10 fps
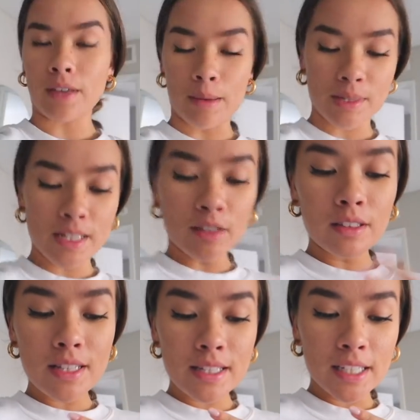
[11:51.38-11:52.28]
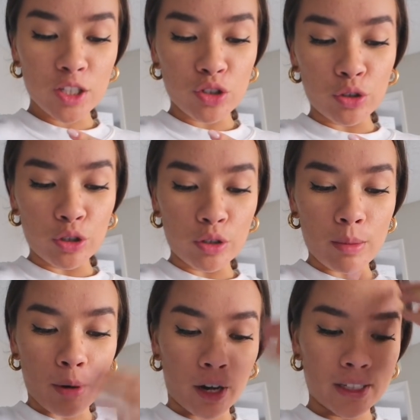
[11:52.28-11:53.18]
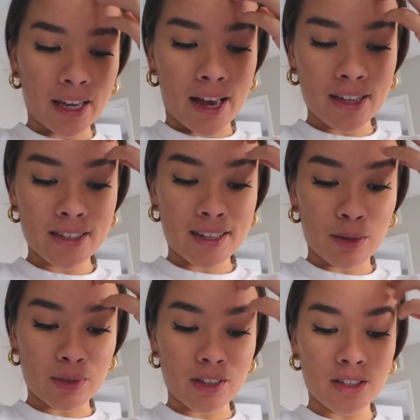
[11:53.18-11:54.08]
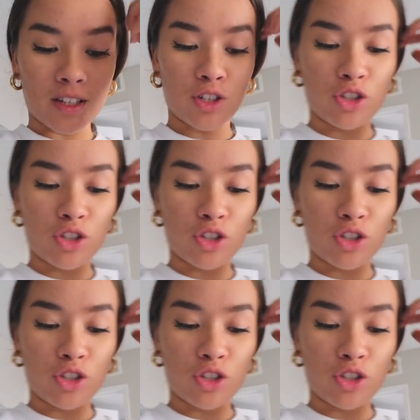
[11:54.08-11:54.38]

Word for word: I'm still listening to the podcast that I was listening